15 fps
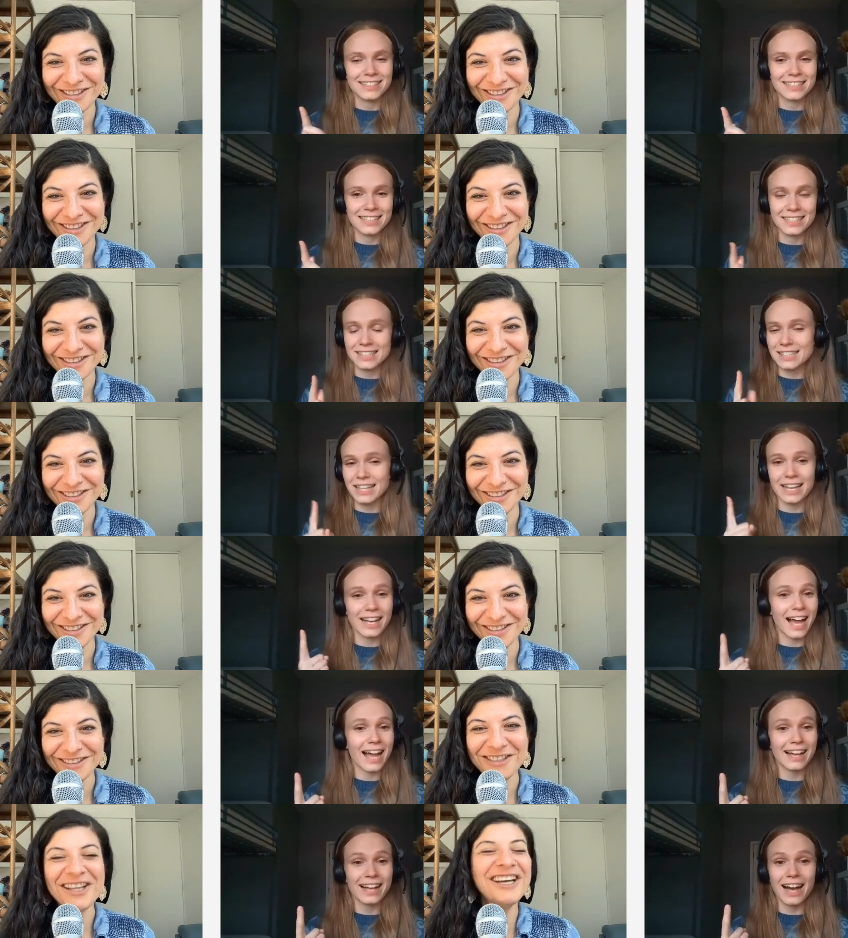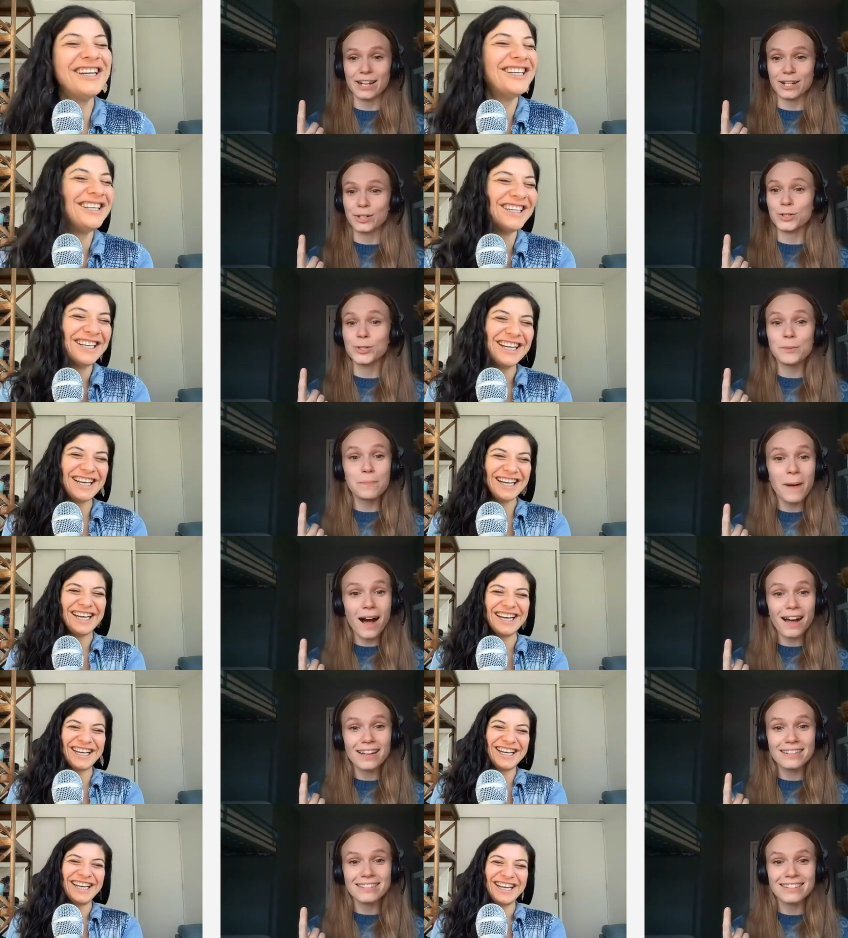Speaker 1: He's like, I got a
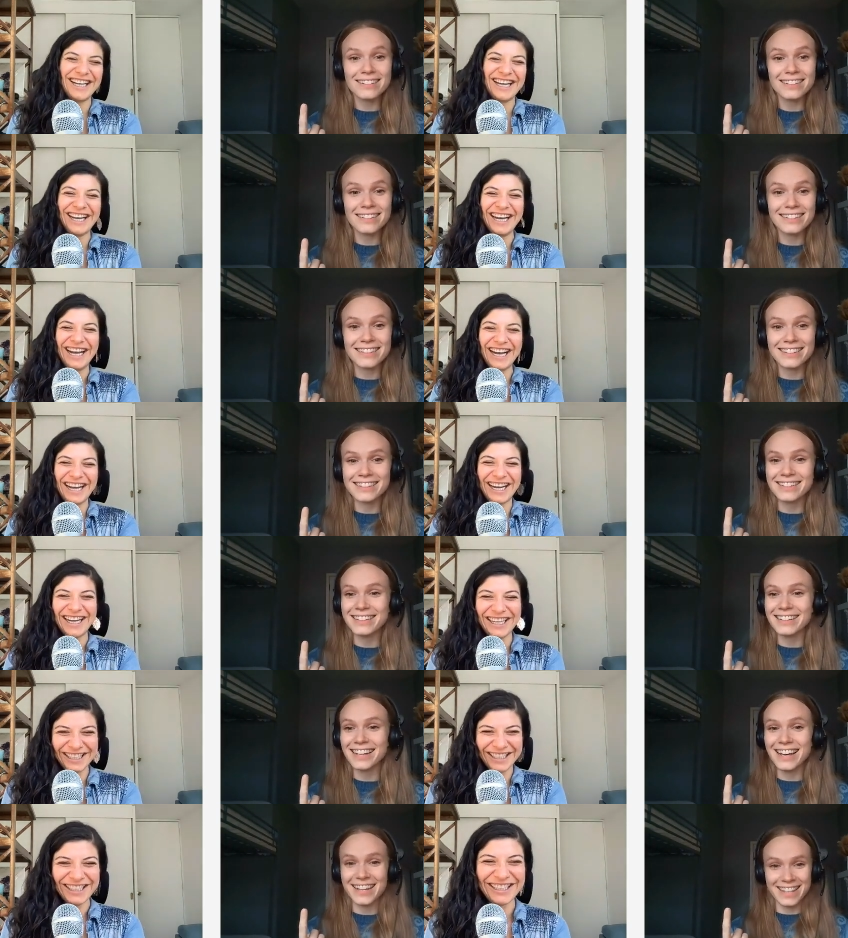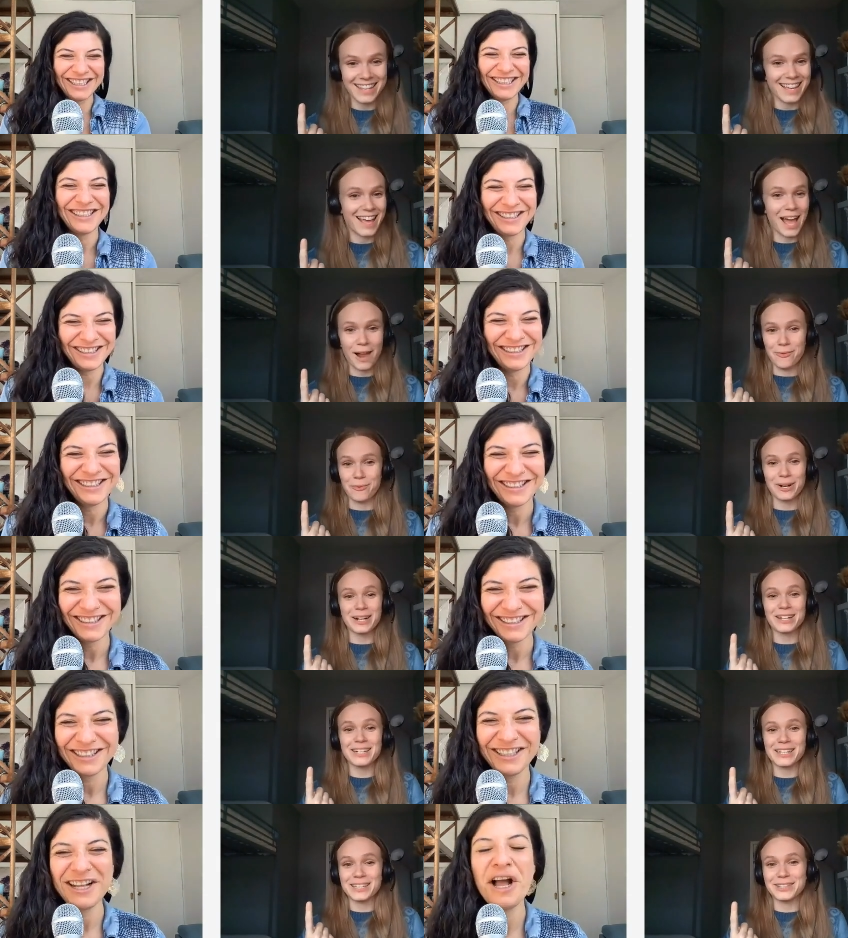coupon and we're
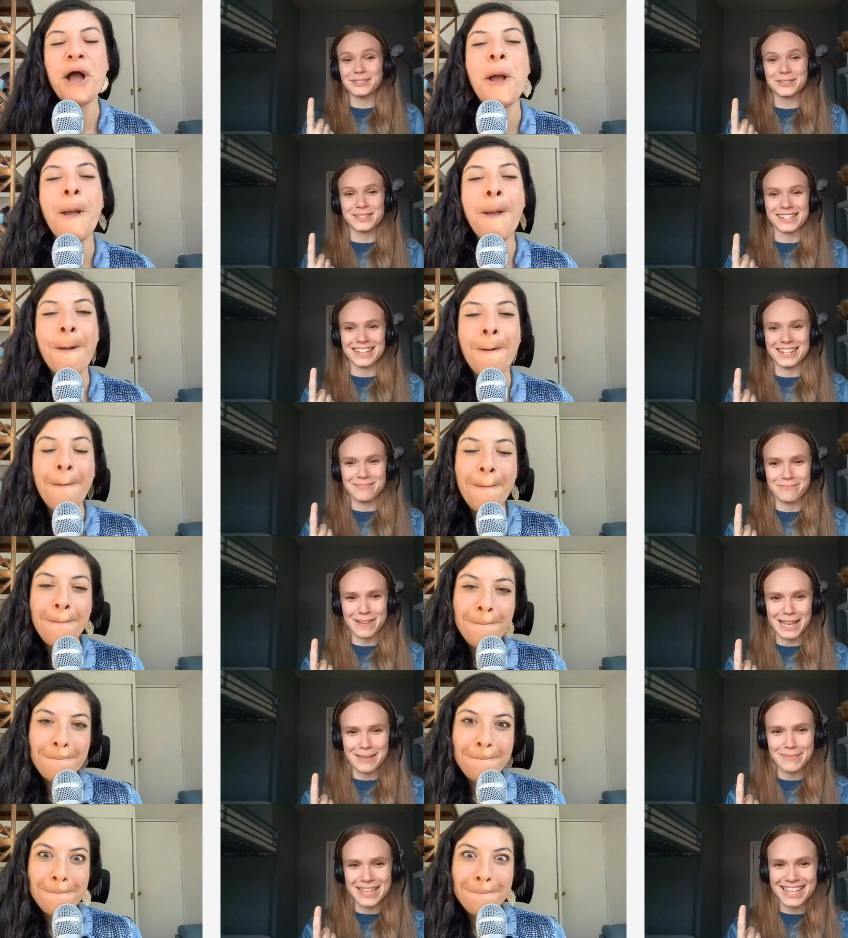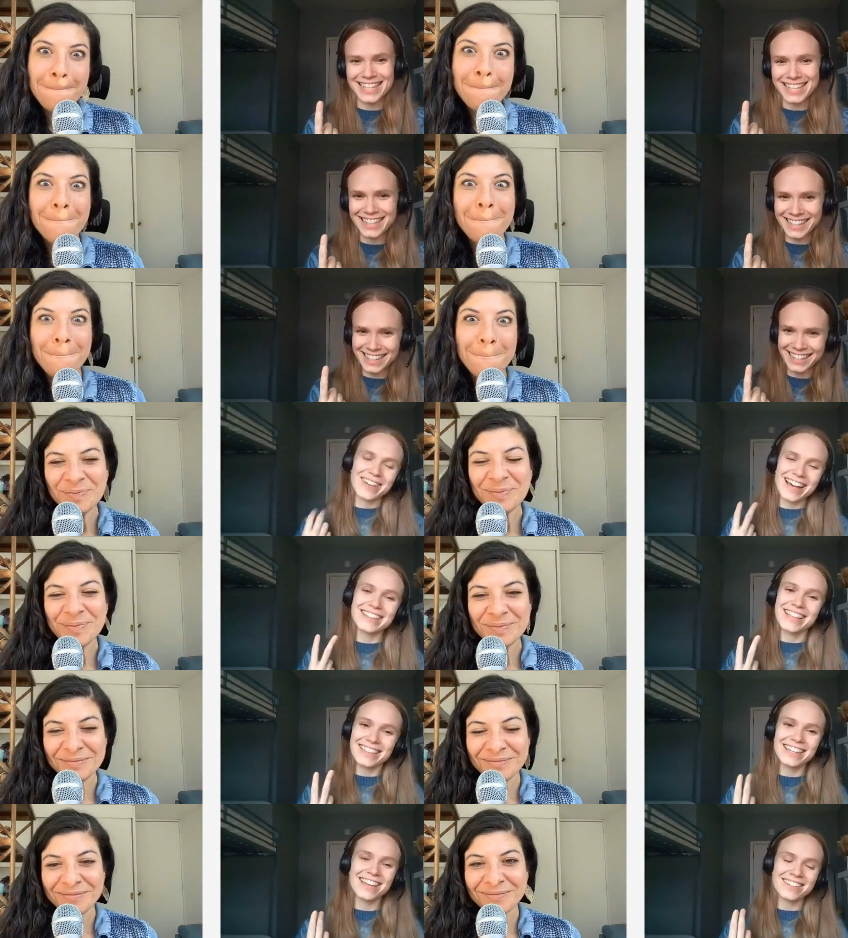going to use it, baby.
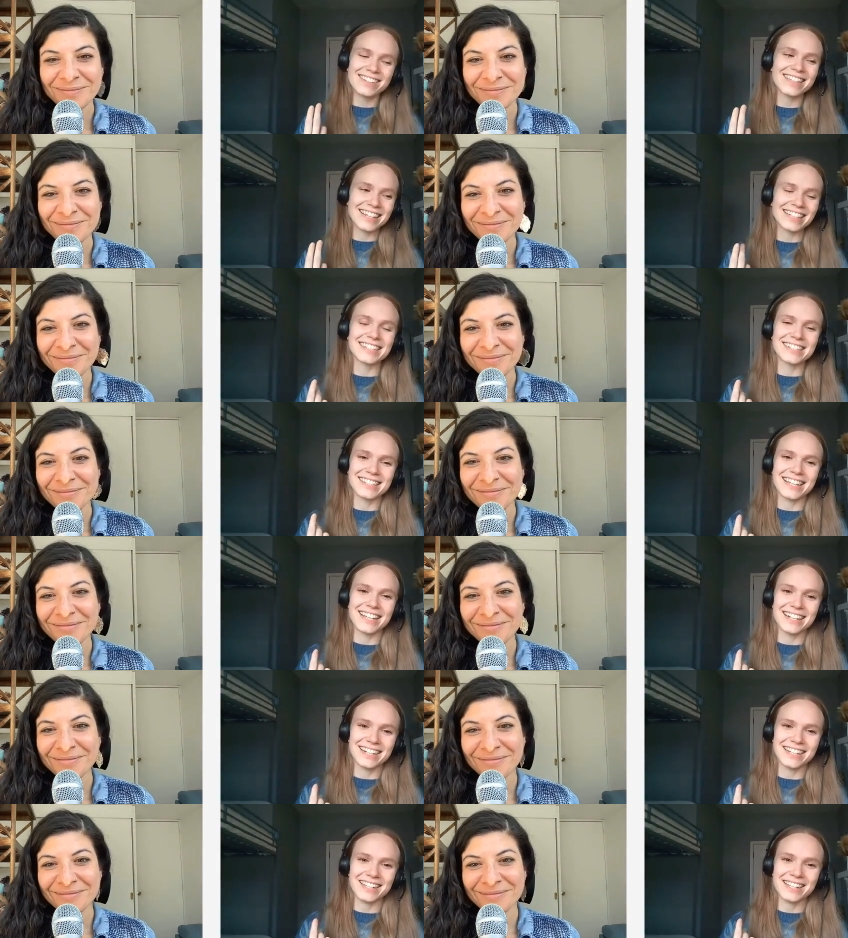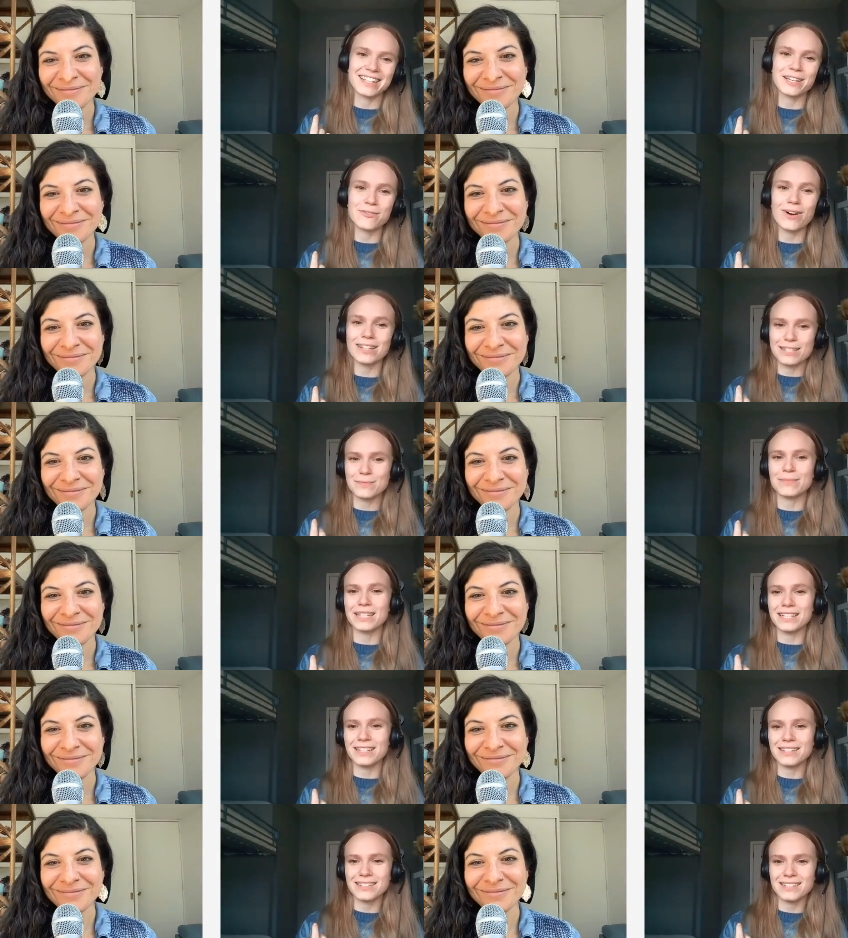And then the other thing is that he wants
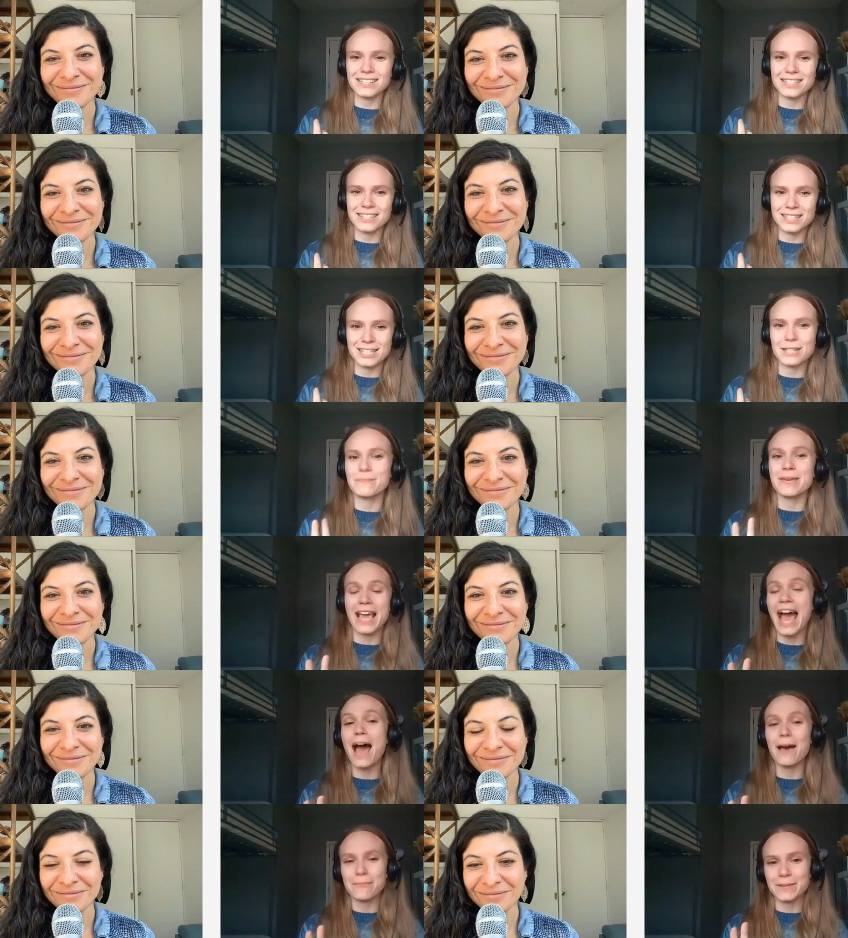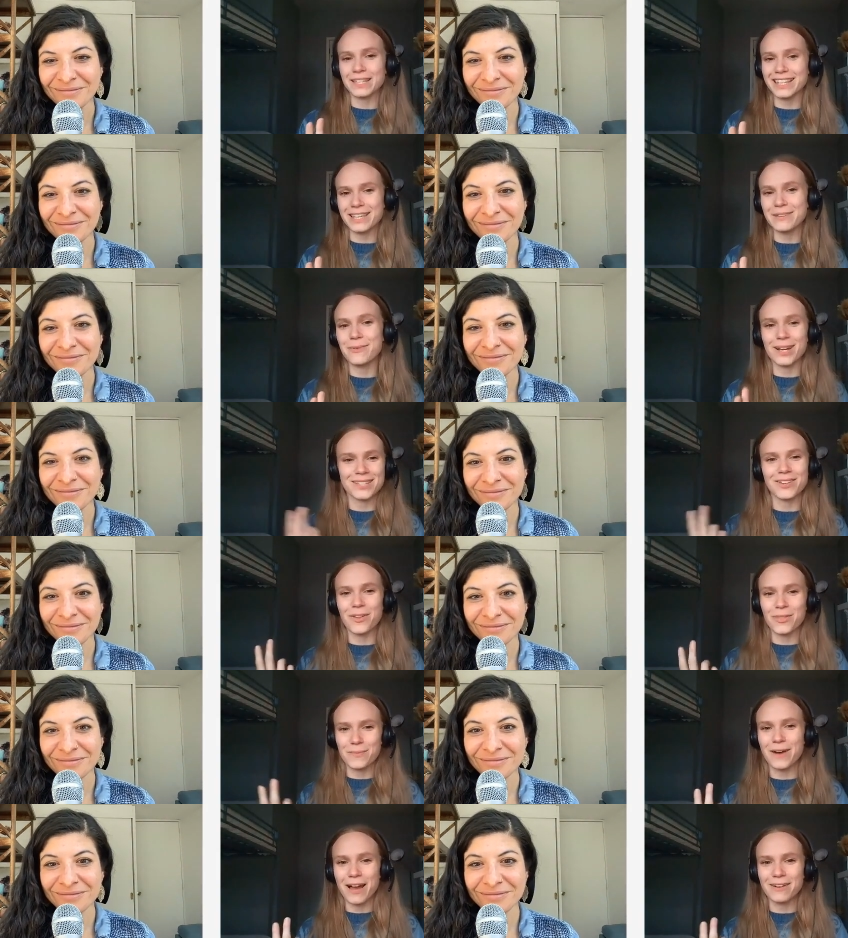me to be happy. Like he wants all
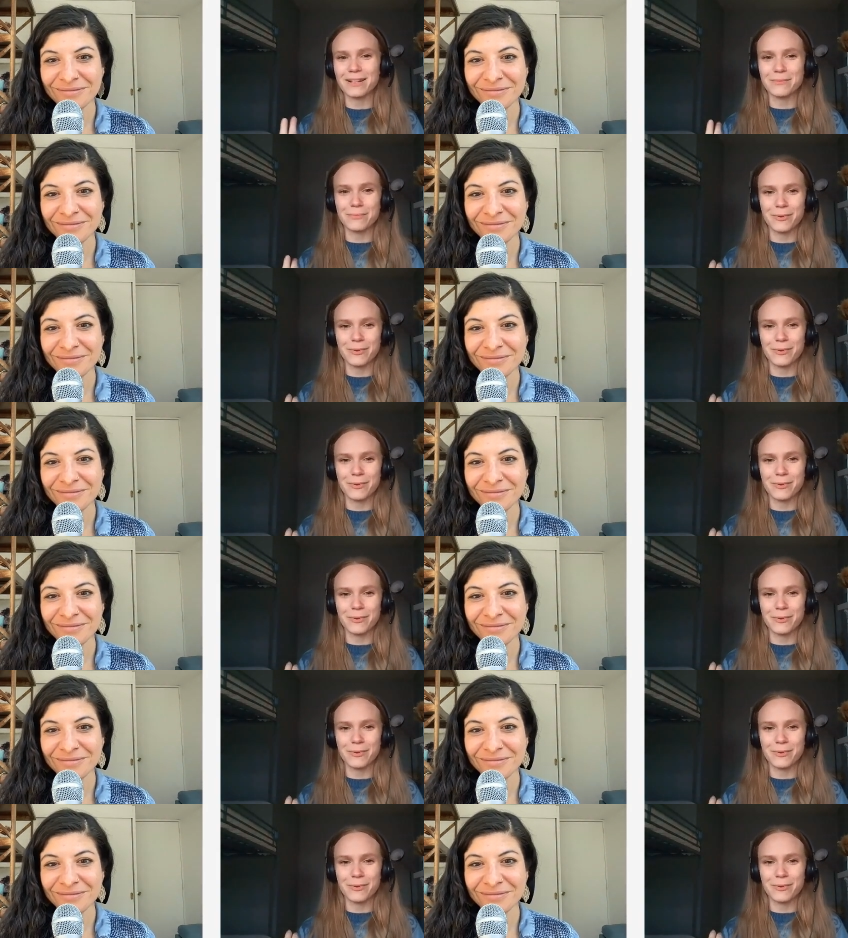the brownie